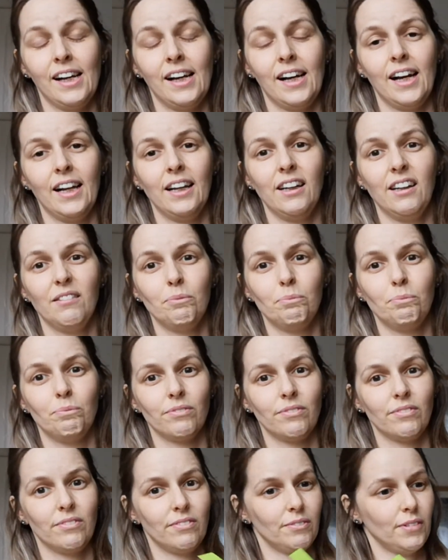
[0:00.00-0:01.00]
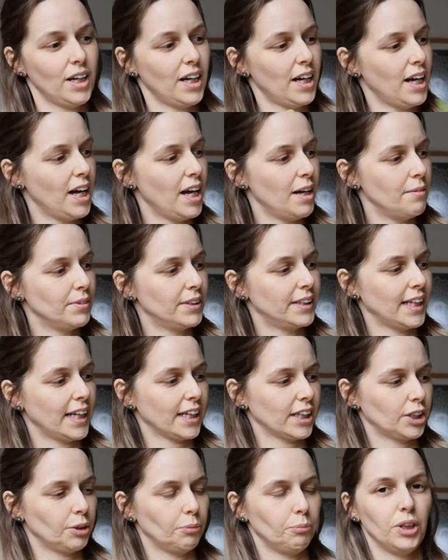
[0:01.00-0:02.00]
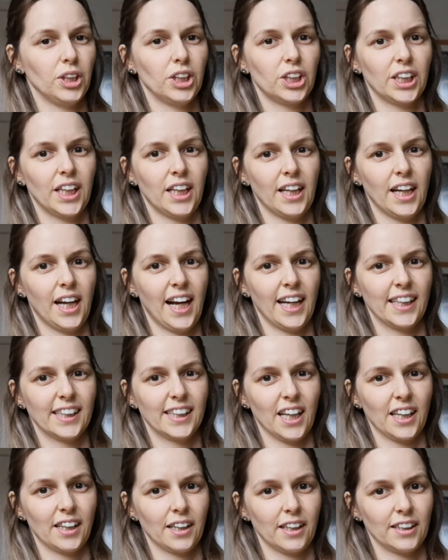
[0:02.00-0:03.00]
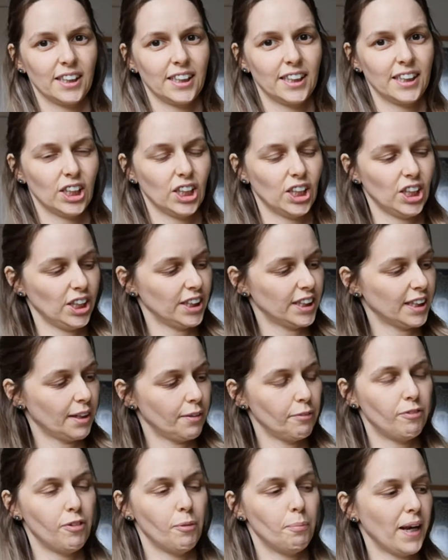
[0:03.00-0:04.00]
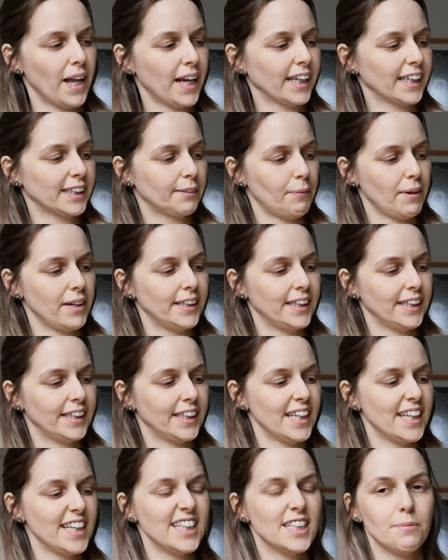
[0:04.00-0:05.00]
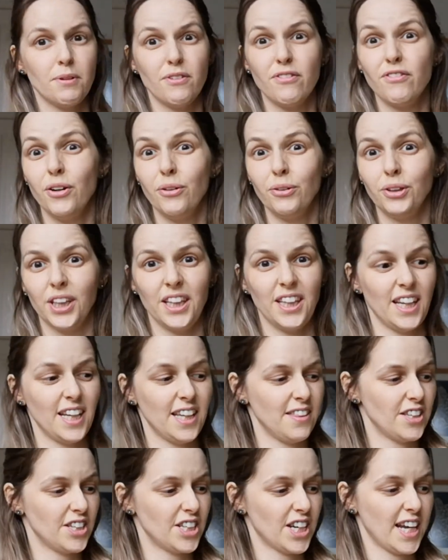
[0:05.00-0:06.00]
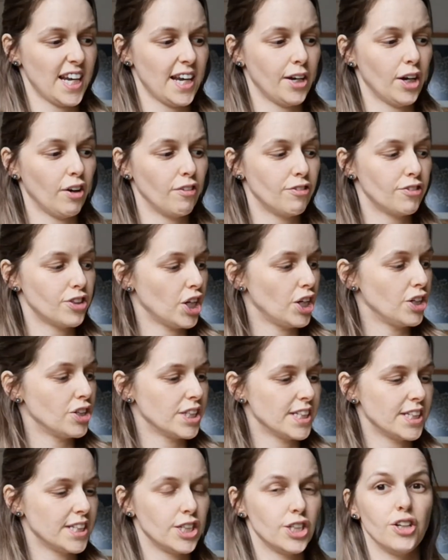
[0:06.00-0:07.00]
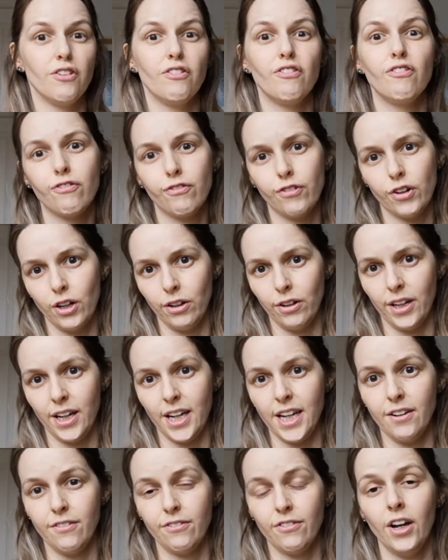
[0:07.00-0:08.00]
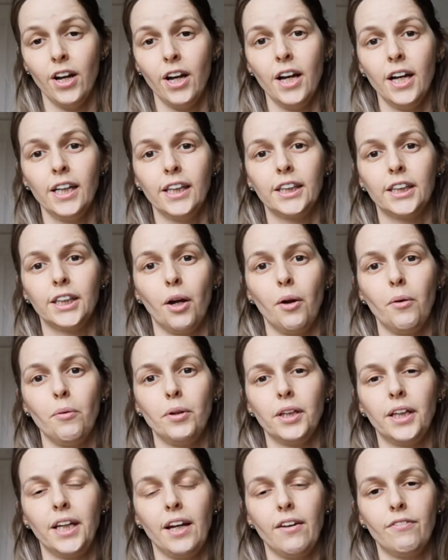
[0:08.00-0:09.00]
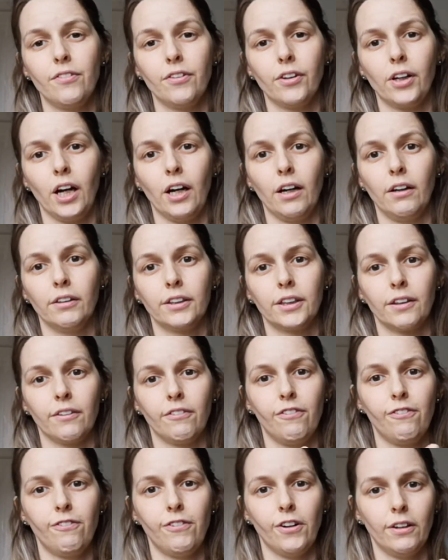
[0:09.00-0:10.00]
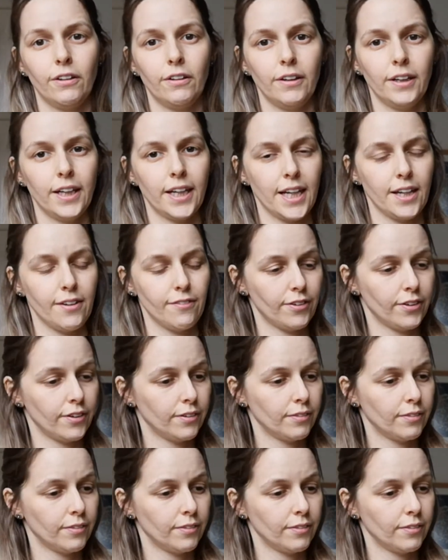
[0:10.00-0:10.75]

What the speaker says: a little section which has like stars for blank spaces that need to be filled in the day, and I've chosen to do 5. So give the girls 5